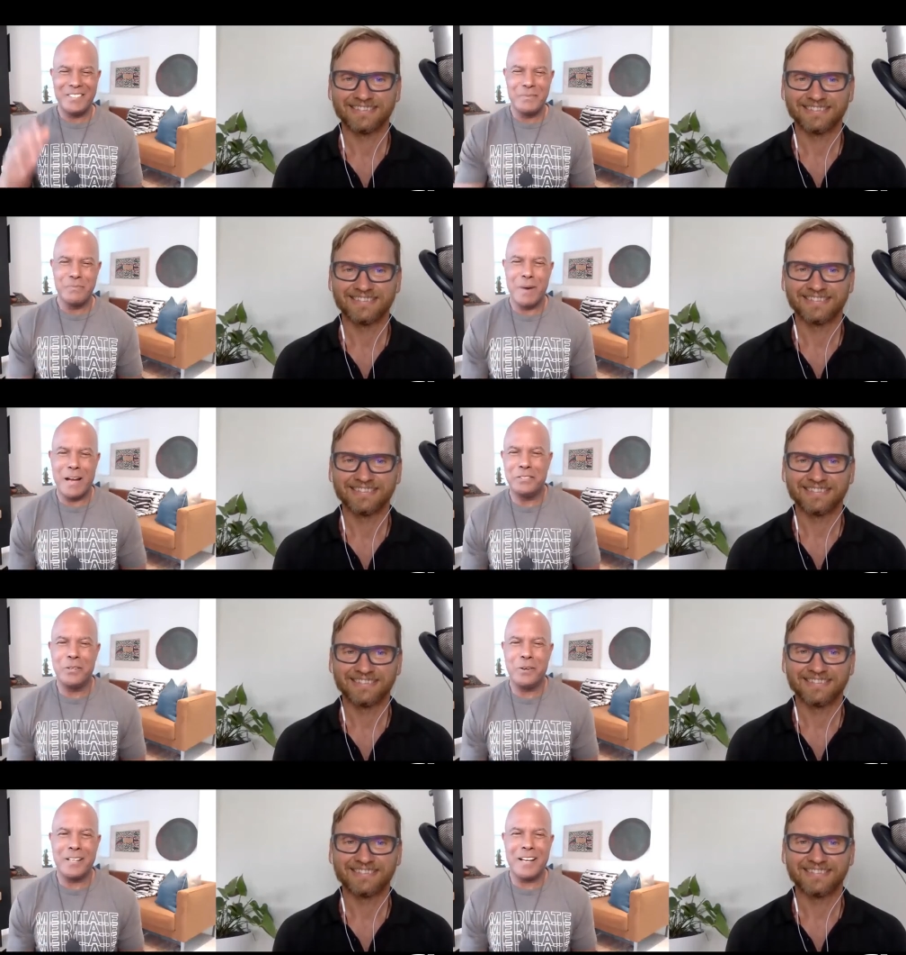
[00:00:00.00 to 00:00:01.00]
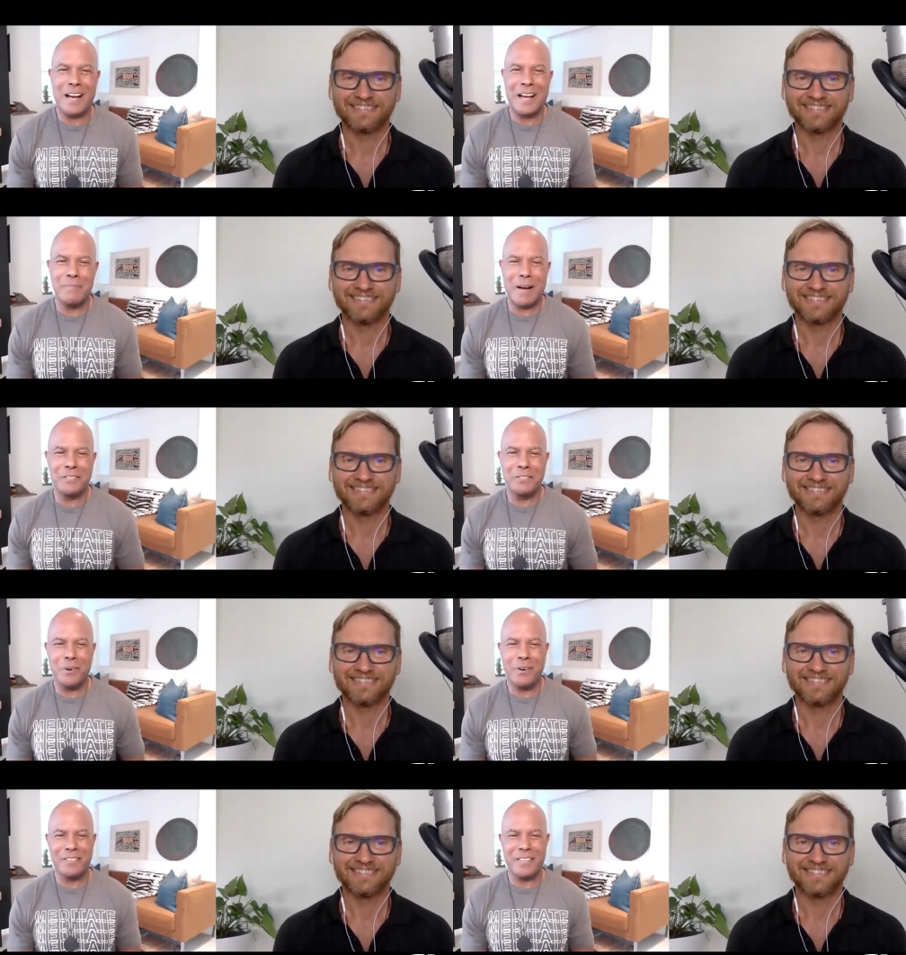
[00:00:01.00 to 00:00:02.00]
Speaker 1: my joy, Guy, my
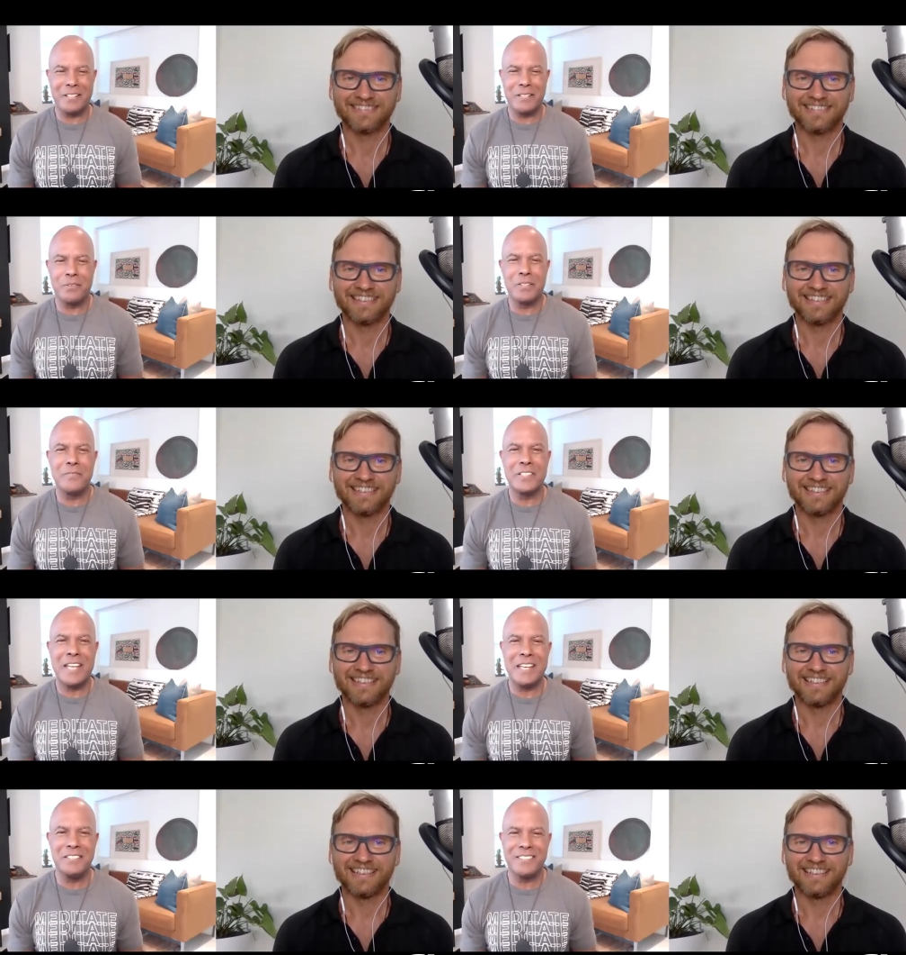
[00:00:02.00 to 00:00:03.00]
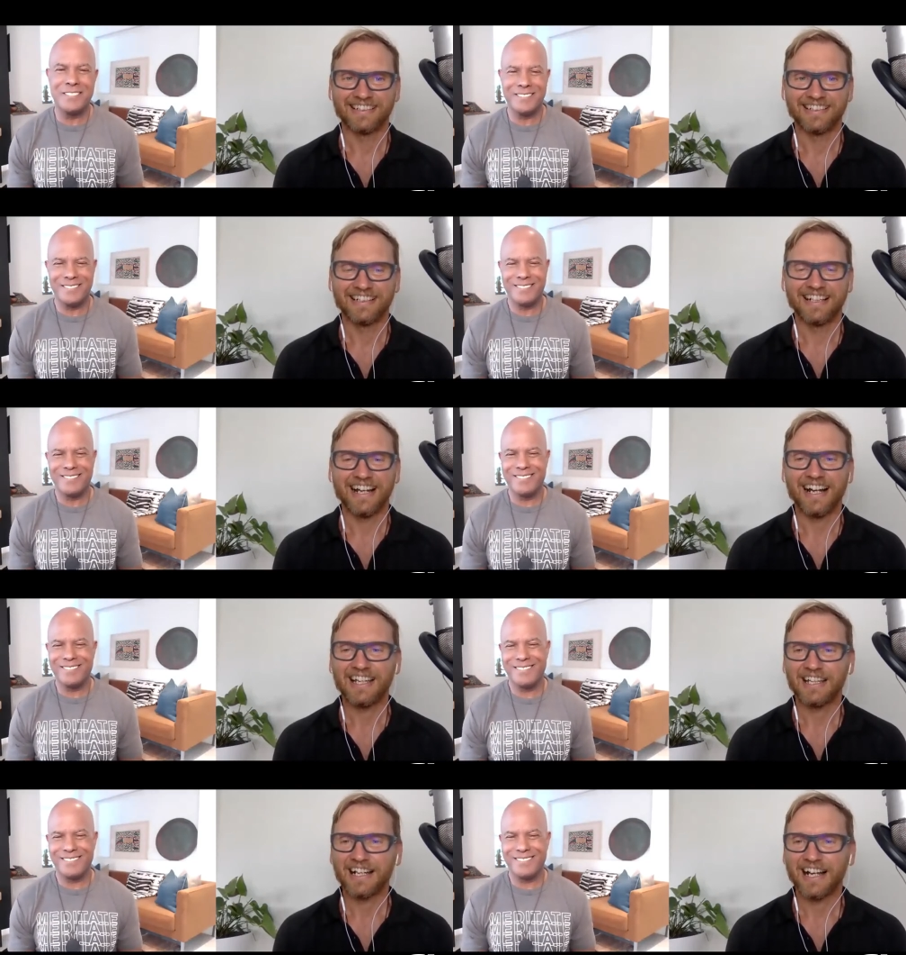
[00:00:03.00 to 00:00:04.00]
joy. Thank you for the invitation.
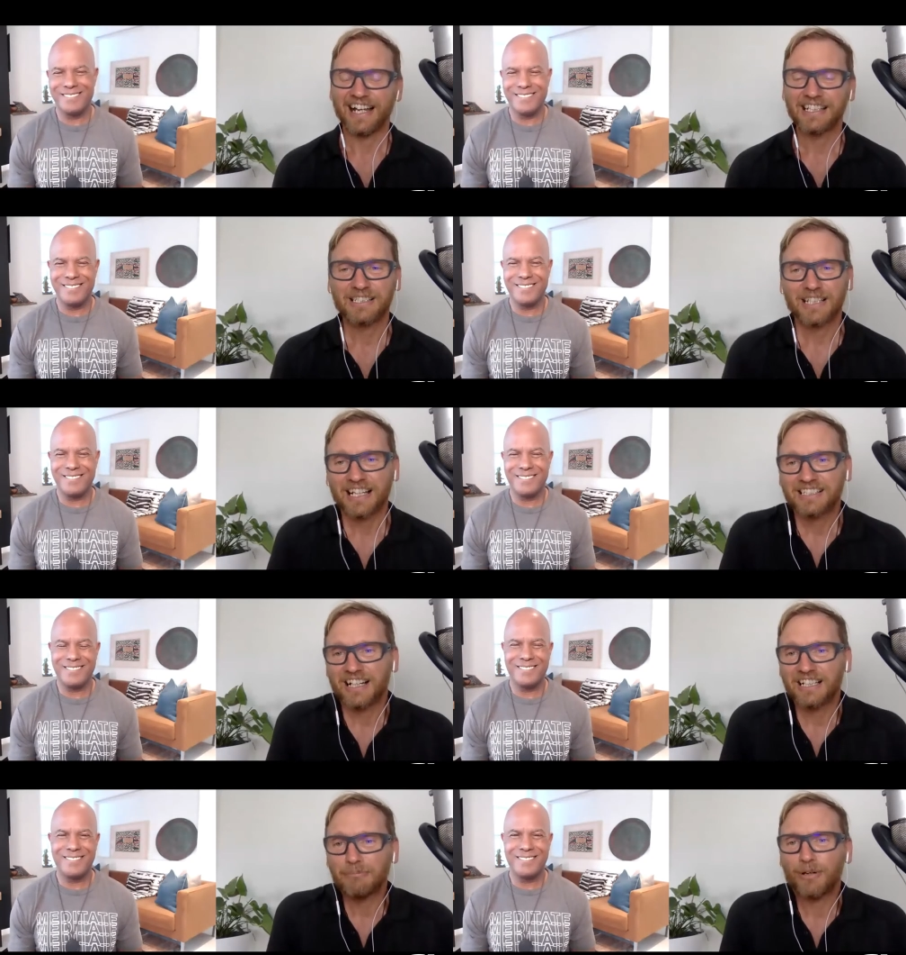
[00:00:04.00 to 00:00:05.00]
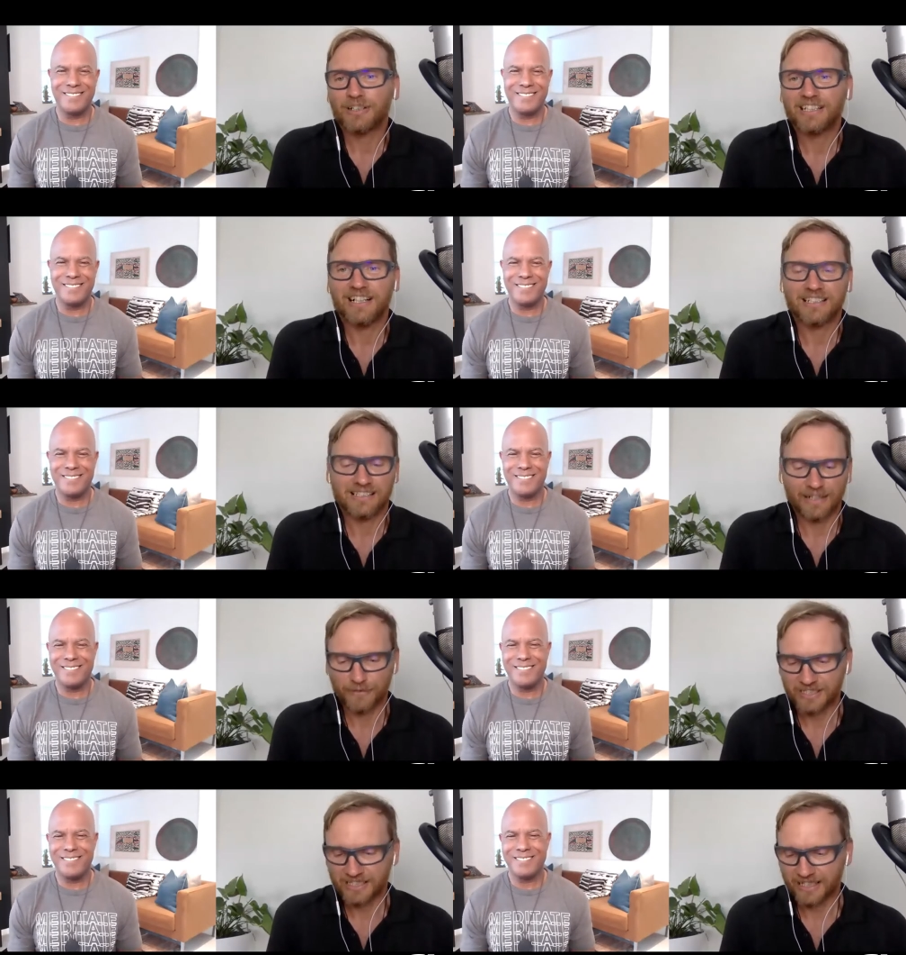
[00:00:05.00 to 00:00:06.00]
Speaker 2: I, I, I start the podcast
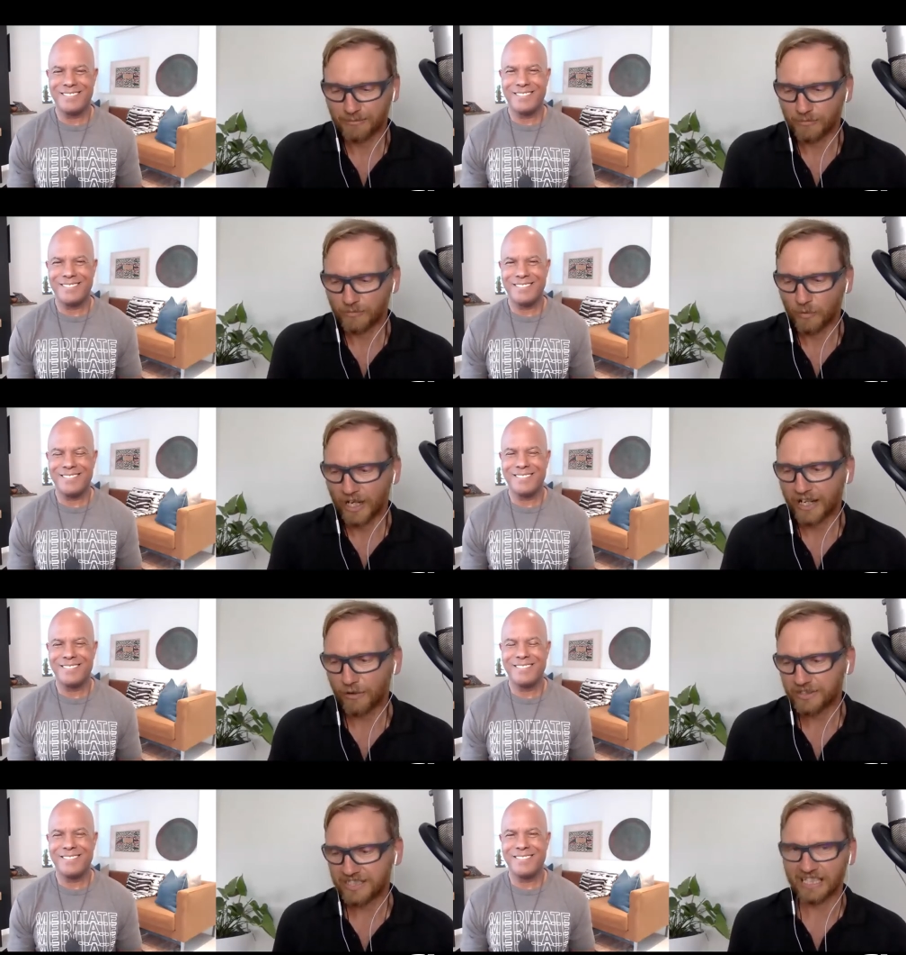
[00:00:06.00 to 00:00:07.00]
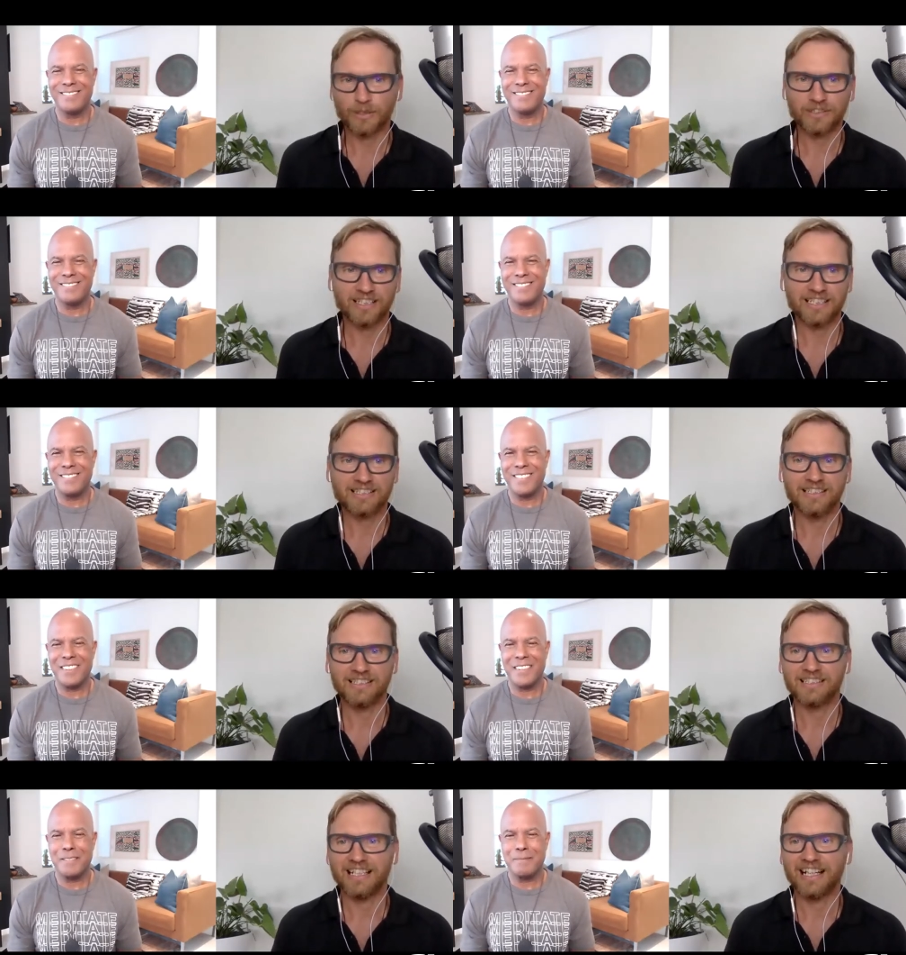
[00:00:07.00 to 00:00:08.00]
every time, and I always think about the
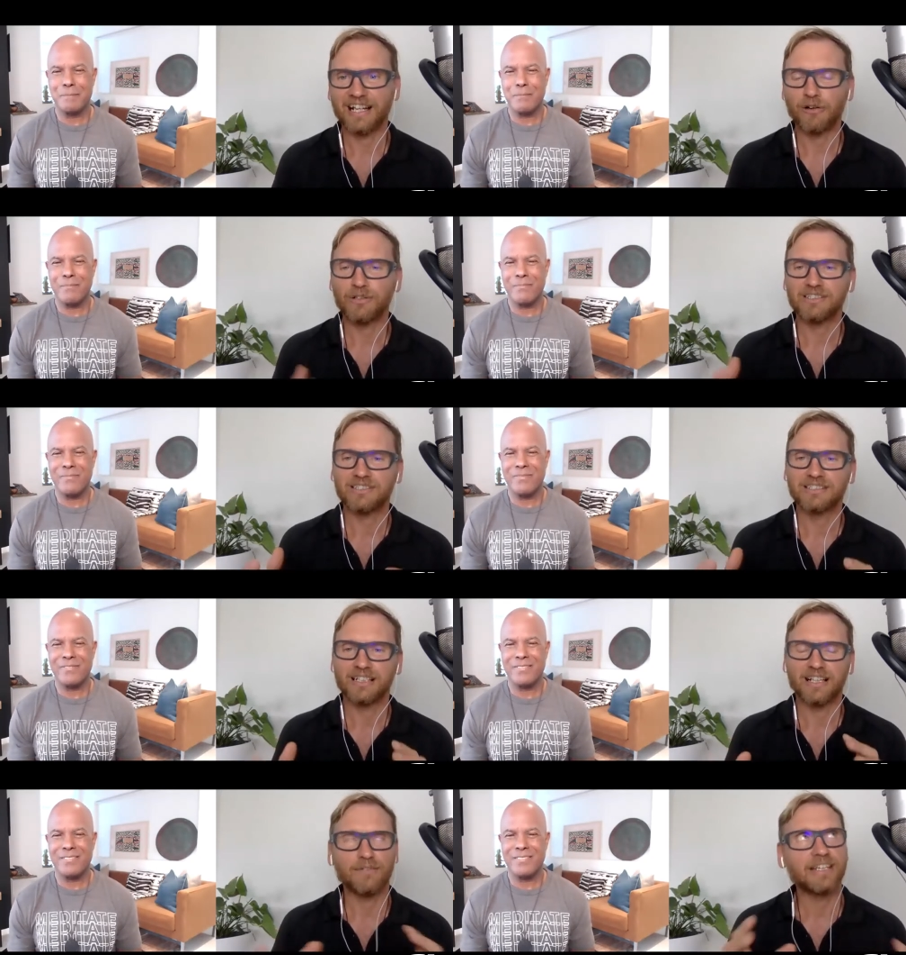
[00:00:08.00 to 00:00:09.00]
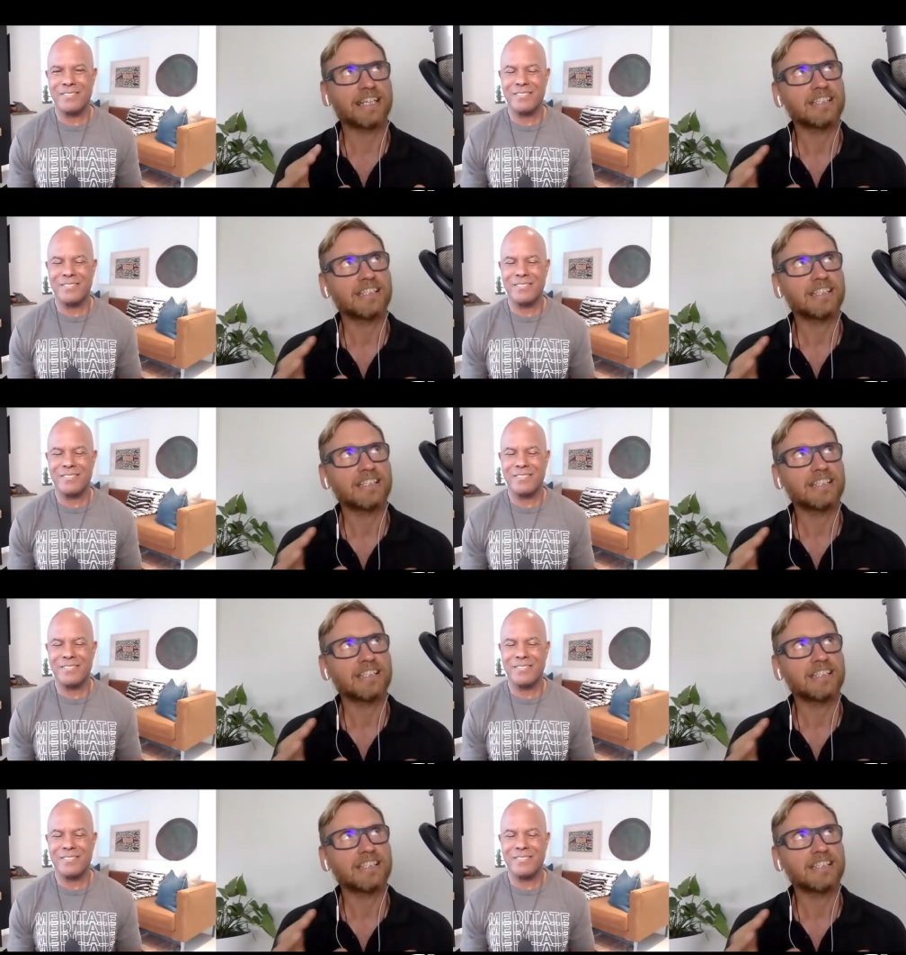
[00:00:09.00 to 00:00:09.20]
listeners, and I always love the